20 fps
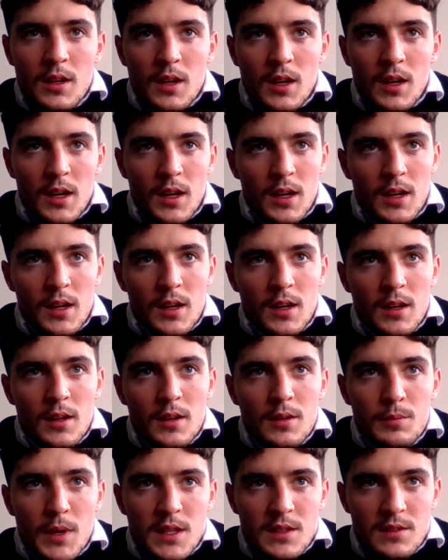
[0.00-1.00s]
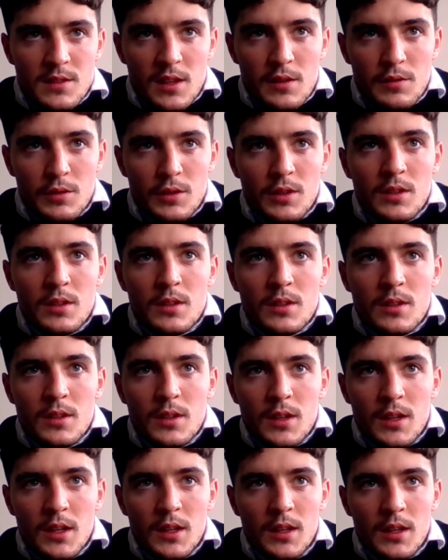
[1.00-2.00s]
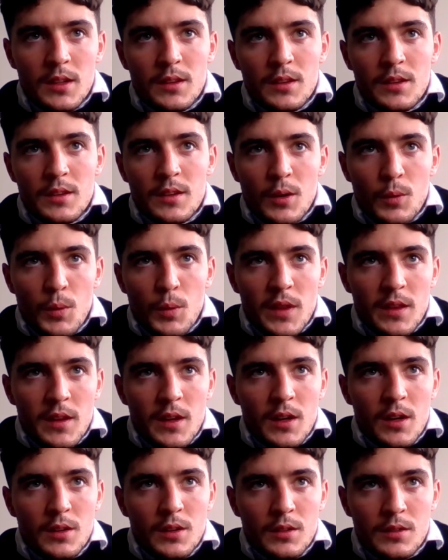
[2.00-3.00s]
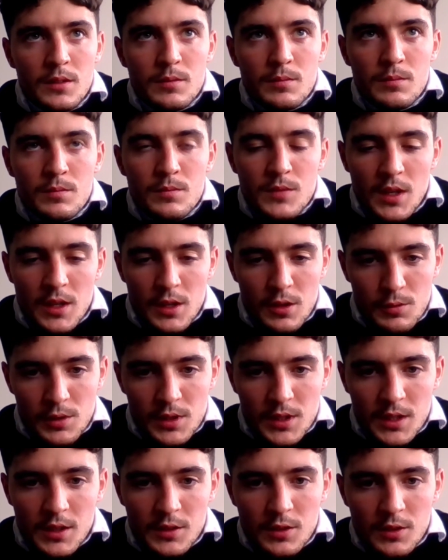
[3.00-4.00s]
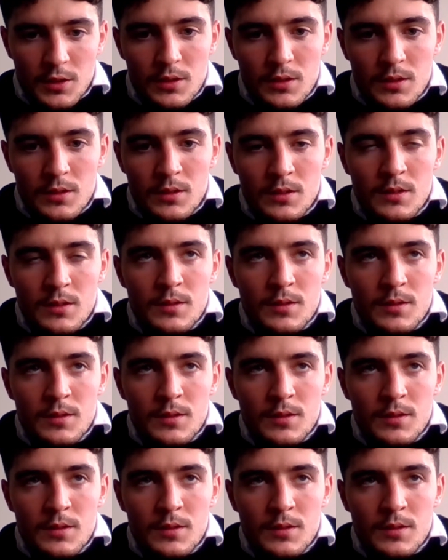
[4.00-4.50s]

at a men's level, and I went there and kind of really kicked on.